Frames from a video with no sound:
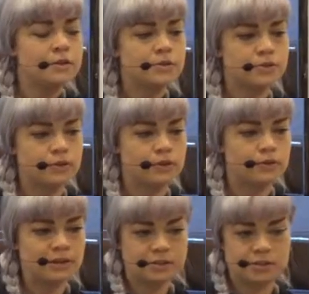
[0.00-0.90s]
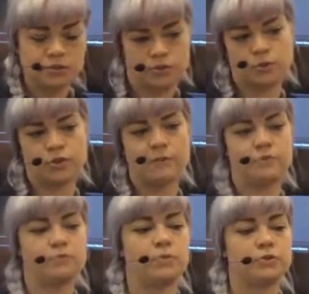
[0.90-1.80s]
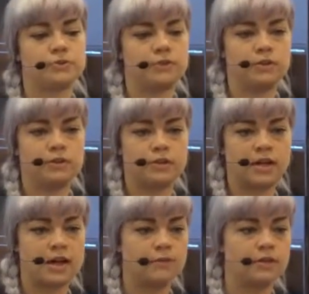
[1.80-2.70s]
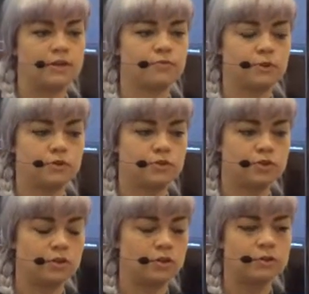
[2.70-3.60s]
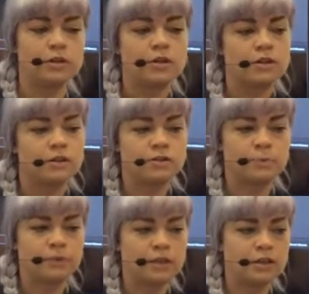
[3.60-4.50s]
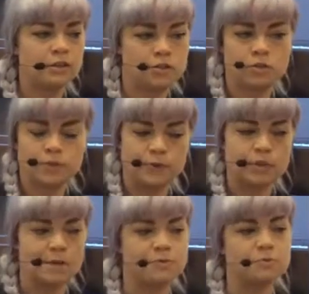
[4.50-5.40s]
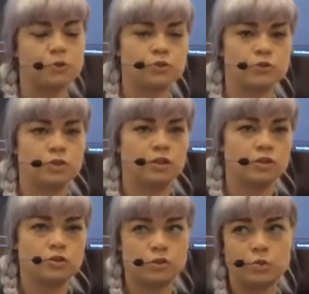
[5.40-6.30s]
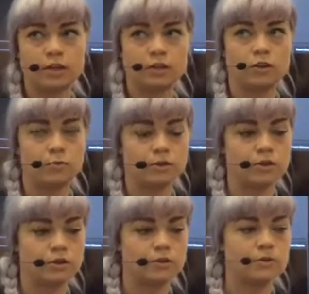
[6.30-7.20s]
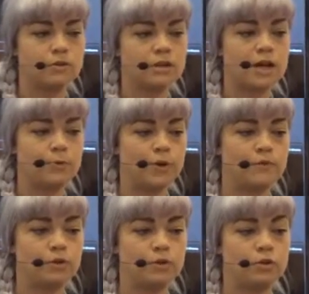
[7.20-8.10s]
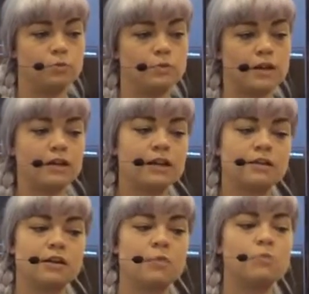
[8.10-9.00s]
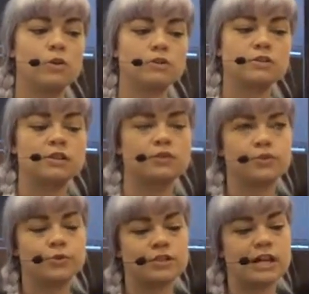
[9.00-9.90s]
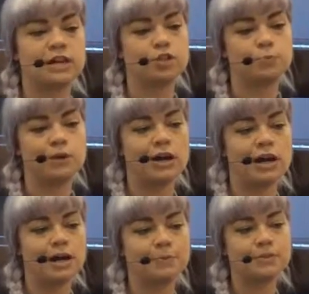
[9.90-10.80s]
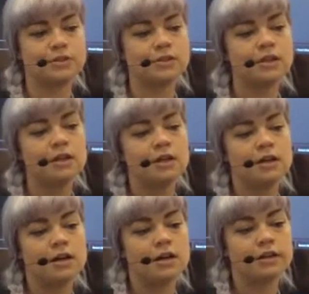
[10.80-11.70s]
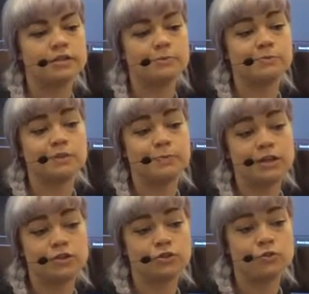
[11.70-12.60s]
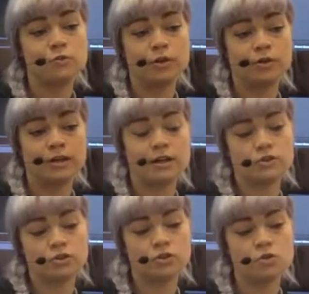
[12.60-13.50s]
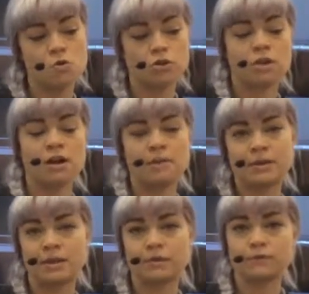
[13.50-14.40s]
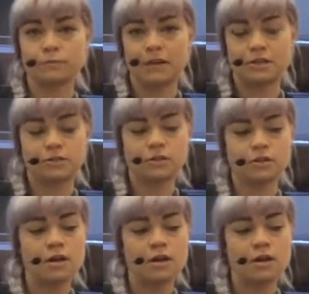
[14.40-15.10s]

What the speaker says: So that's just two types of modules that you can have in FMOD Studio. Those are pretty useful types of modules and you can do quite a lot with those. However, you might end up wanting to attach perhaps some spatial variation or timing information,